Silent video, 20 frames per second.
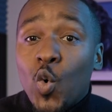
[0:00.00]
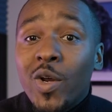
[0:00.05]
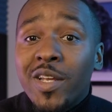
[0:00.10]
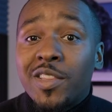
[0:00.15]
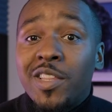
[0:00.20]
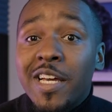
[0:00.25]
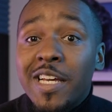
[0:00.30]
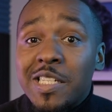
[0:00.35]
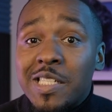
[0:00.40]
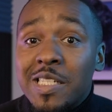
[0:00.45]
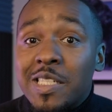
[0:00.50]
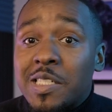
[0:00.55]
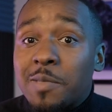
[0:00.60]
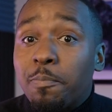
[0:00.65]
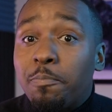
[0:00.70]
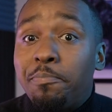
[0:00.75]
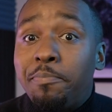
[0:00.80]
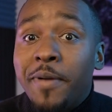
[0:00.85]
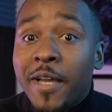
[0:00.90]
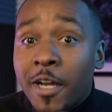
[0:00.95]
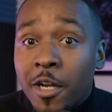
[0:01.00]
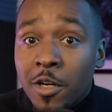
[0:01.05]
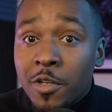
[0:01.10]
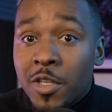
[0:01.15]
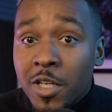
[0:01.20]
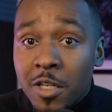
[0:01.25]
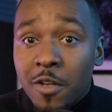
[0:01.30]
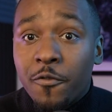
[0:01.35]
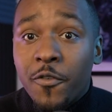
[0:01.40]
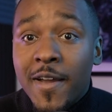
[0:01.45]
doing this is bigger
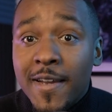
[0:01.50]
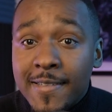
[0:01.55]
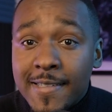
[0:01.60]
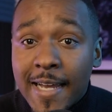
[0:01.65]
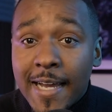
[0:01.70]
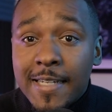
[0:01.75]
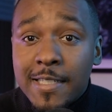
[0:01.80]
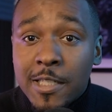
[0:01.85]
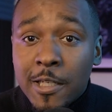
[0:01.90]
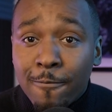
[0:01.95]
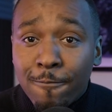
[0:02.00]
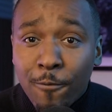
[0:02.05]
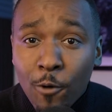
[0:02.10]
than the Fantastic